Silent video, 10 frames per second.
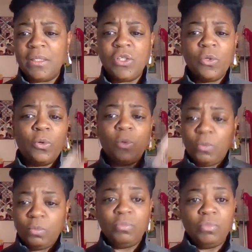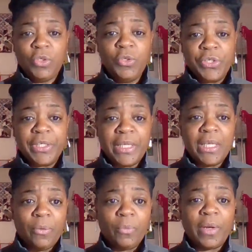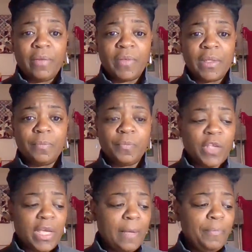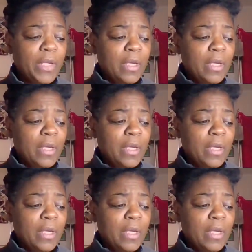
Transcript: So usually get rid of it. Okay.